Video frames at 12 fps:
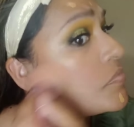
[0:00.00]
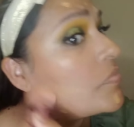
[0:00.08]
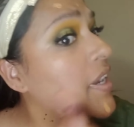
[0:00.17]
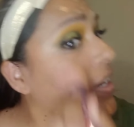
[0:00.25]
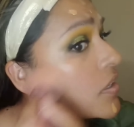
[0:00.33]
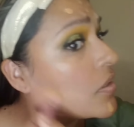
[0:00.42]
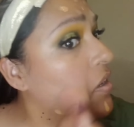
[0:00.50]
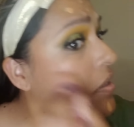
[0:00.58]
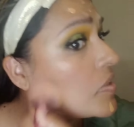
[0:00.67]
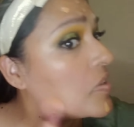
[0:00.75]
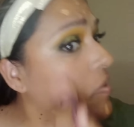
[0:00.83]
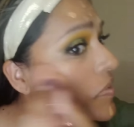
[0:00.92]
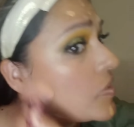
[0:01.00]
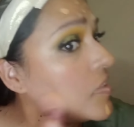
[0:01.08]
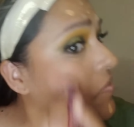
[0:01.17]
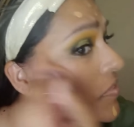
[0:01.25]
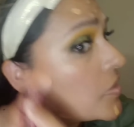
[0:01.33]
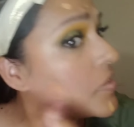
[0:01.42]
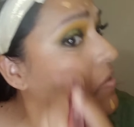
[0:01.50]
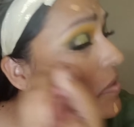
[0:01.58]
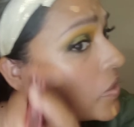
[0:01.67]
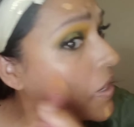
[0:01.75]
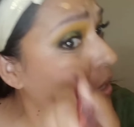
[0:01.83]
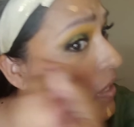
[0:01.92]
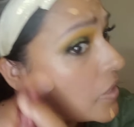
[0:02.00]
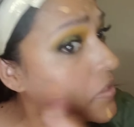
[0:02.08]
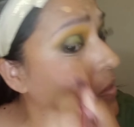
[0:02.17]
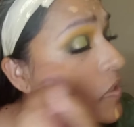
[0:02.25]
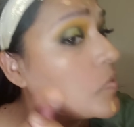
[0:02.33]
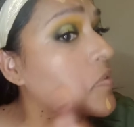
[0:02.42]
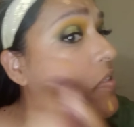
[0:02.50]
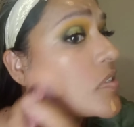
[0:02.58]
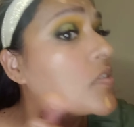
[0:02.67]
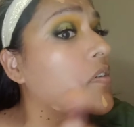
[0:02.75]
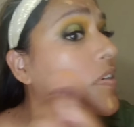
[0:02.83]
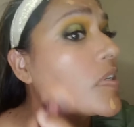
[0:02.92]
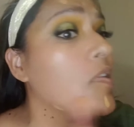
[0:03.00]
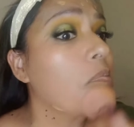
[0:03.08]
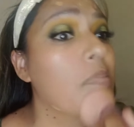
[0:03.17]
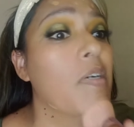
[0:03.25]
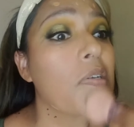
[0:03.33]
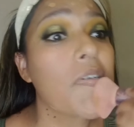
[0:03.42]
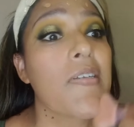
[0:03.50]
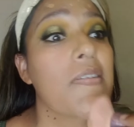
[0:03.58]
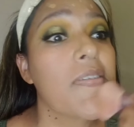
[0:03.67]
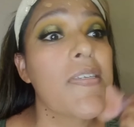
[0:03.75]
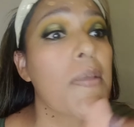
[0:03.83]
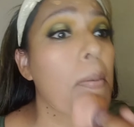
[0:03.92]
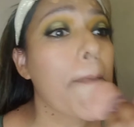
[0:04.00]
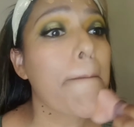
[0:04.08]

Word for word: make it all even. And I like to go into circular motions